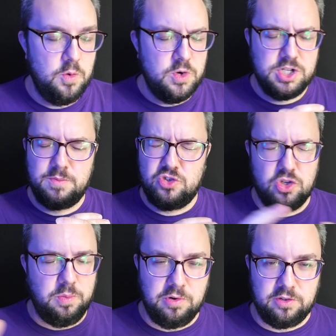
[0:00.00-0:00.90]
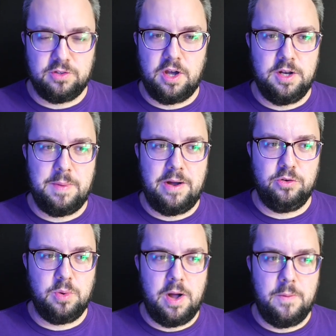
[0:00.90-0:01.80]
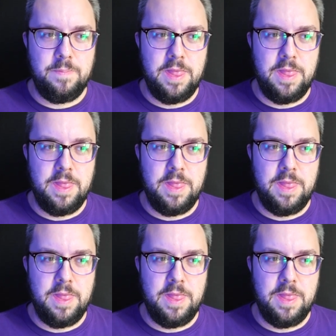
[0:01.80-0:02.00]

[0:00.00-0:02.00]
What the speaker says: which I'm super excited about as well.